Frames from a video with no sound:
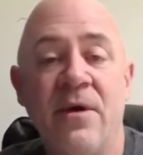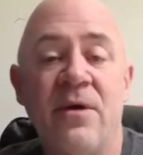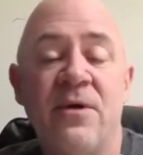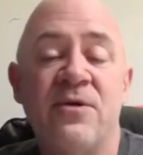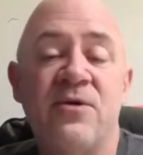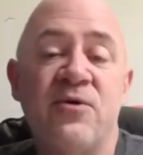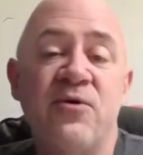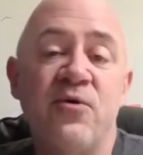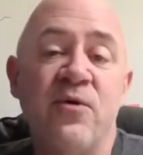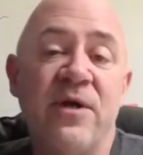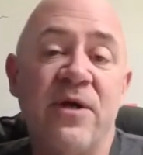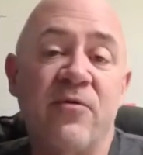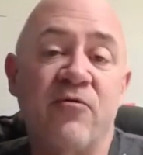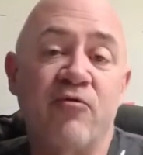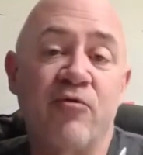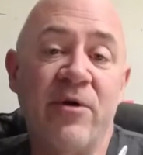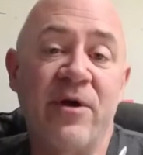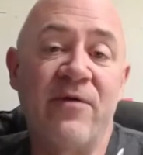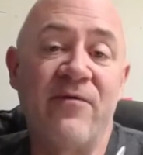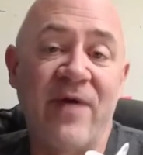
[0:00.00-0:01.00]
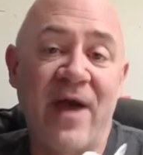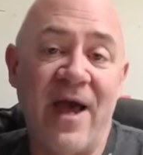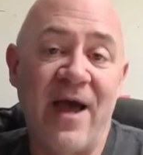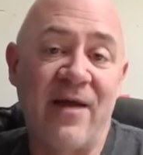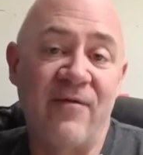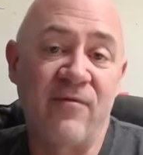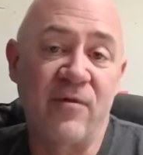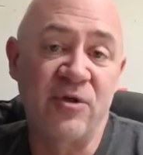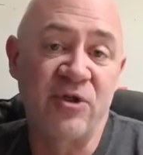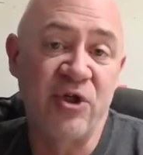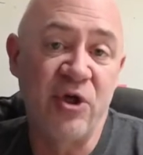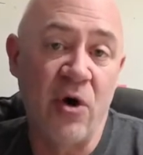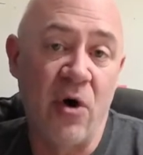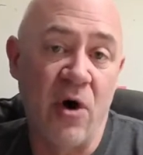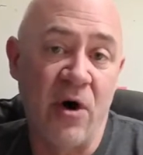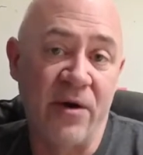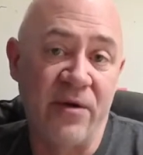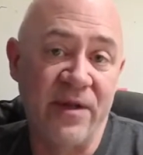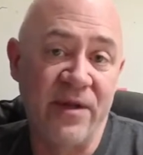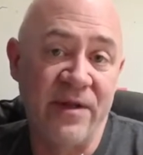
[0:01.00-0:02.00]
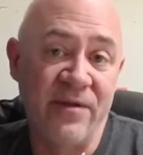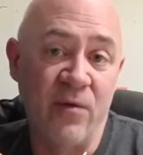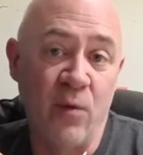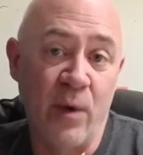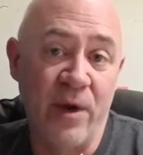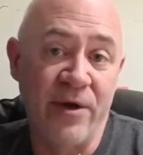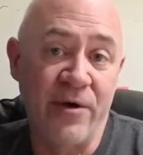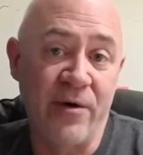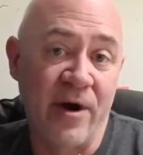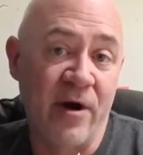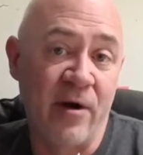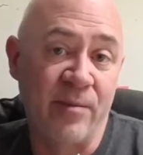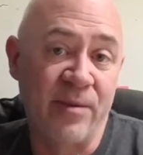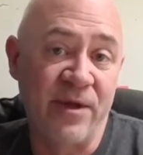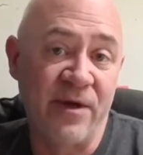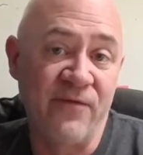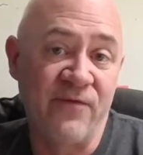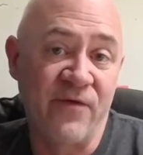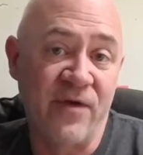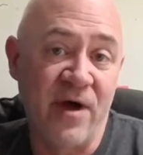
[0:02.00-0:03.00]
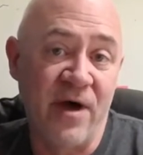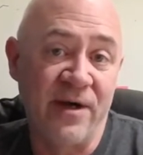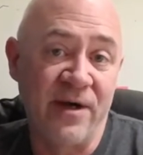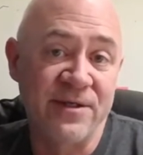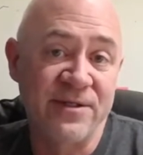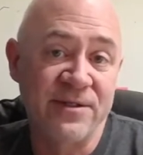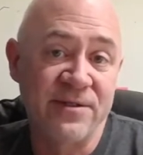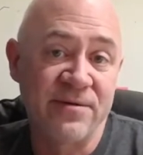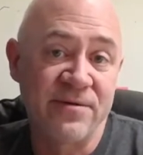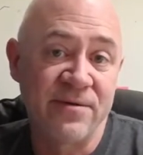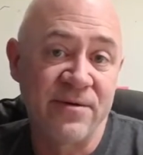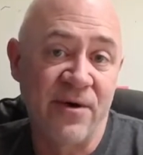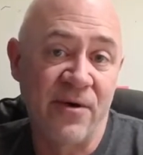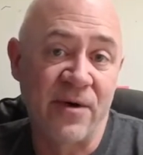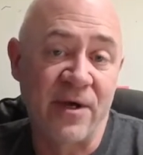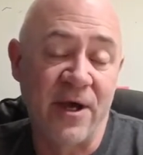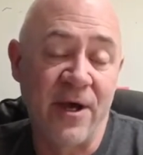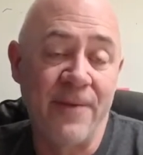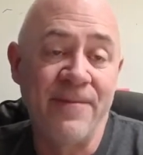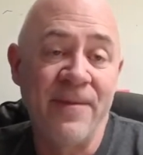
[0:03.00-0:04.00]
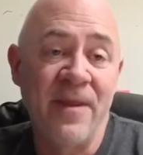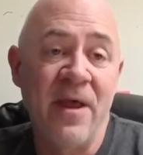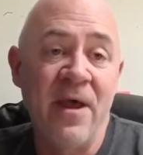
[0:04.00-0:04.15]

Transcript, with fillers: to get rid of adverse yaw in the way your airplane flies. Okay.